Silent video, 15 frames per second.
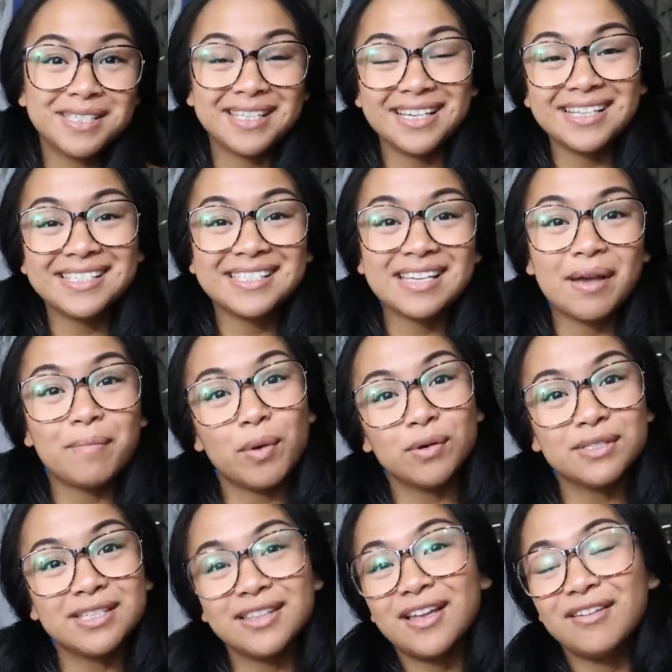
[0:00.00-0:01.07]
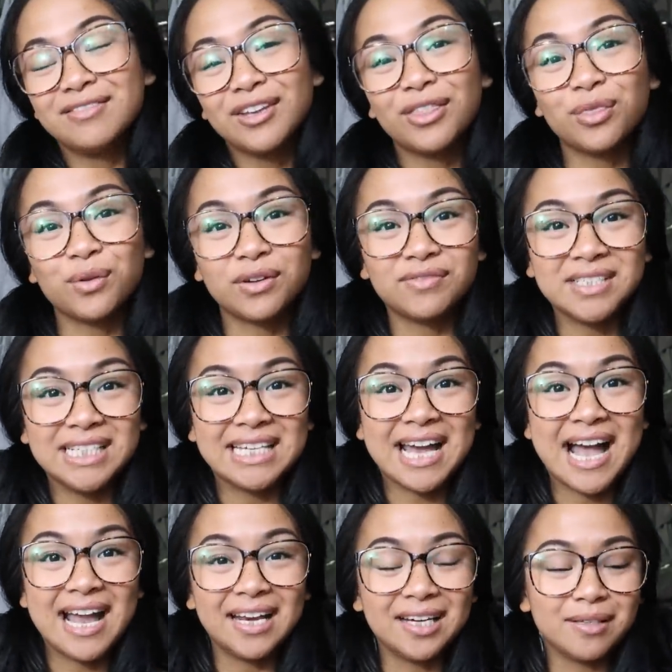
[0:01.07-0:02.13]
6 most loved thrifted
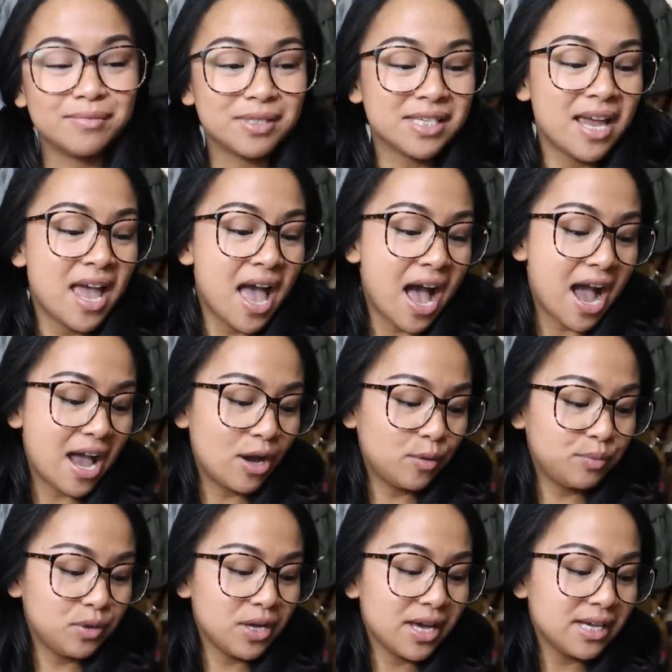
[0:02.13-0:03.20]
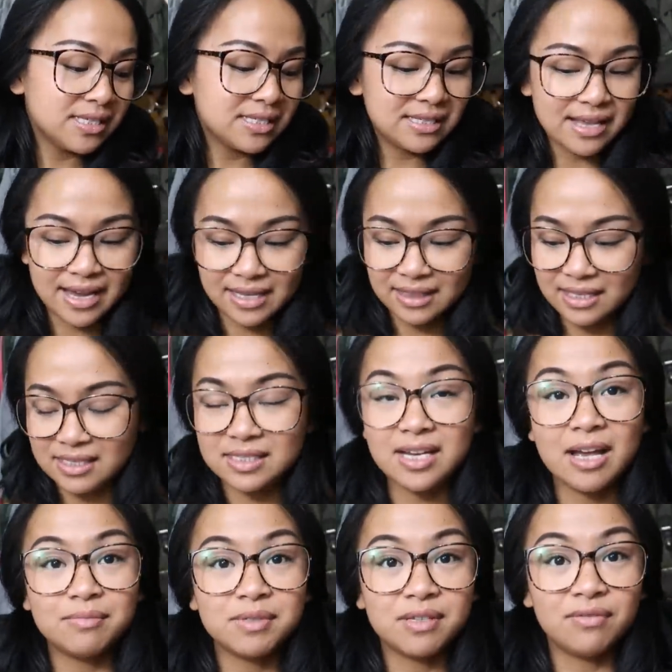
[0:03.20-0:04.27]
items. I hope you guys like these
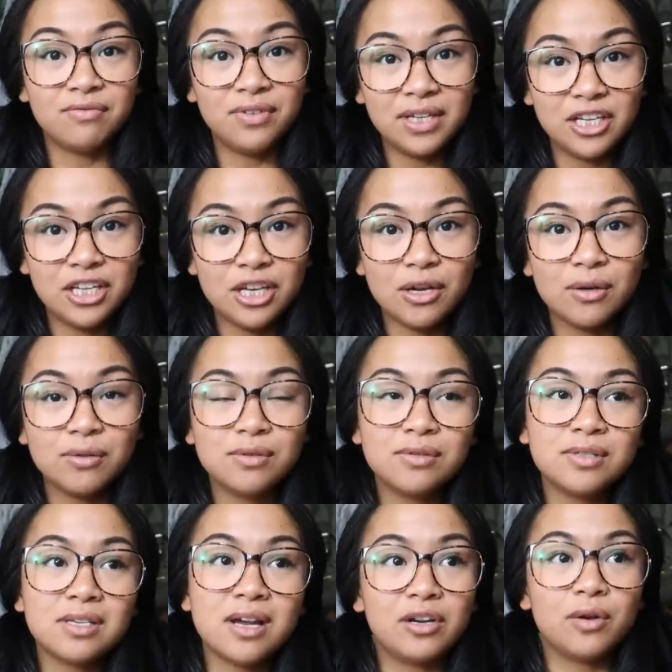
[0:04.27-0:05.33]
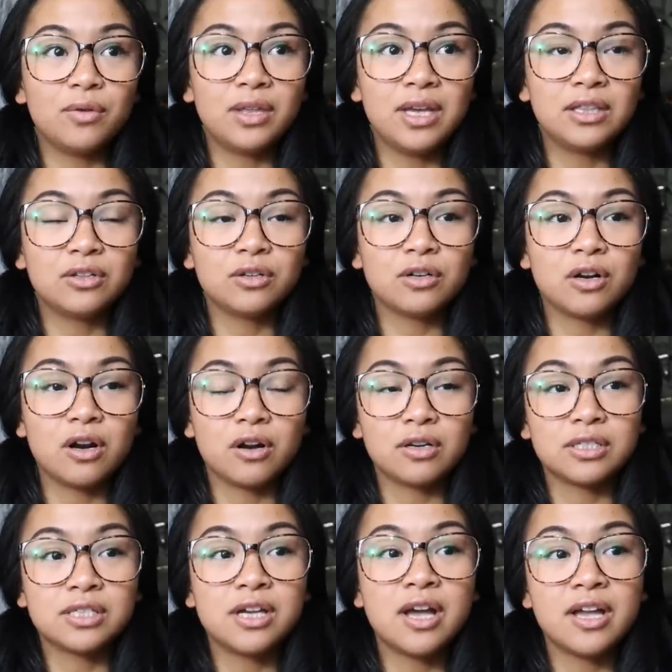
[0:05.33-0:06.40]
types of videos. I know that there
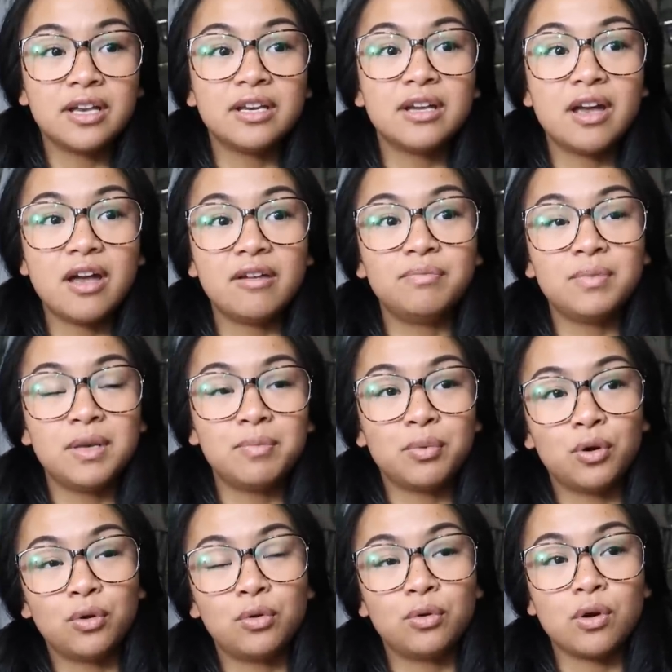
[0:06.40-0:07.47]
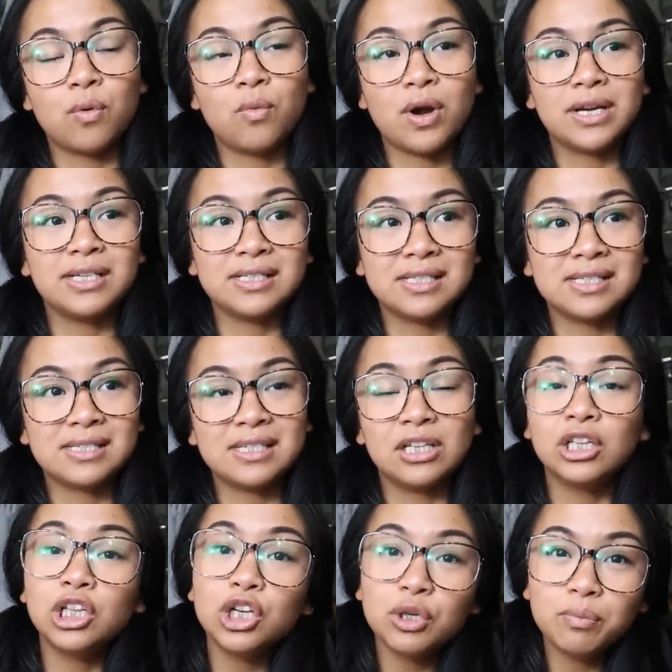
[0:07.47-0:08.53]
are a ton of people who are wanting to
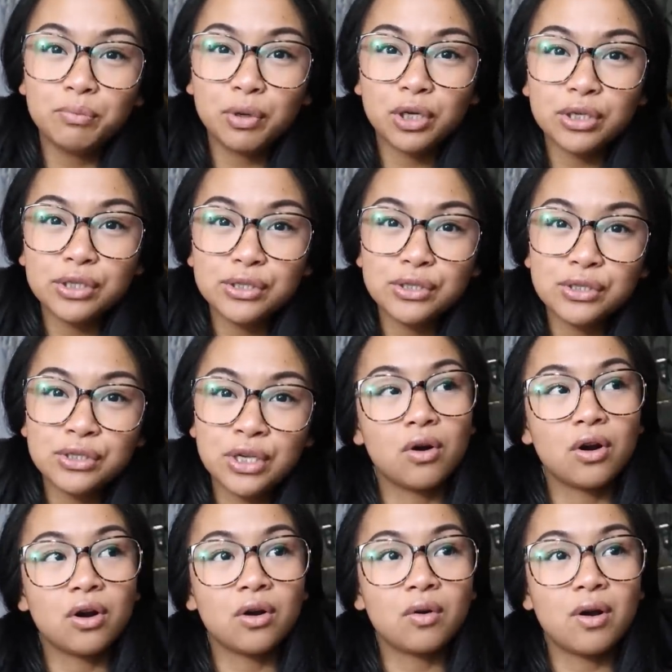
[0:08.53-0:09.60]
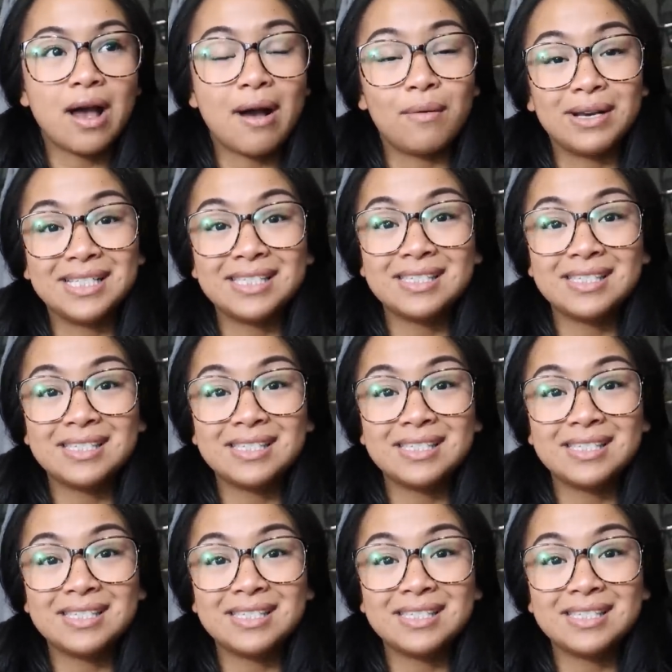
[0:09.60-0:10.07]
see lookbooks or how I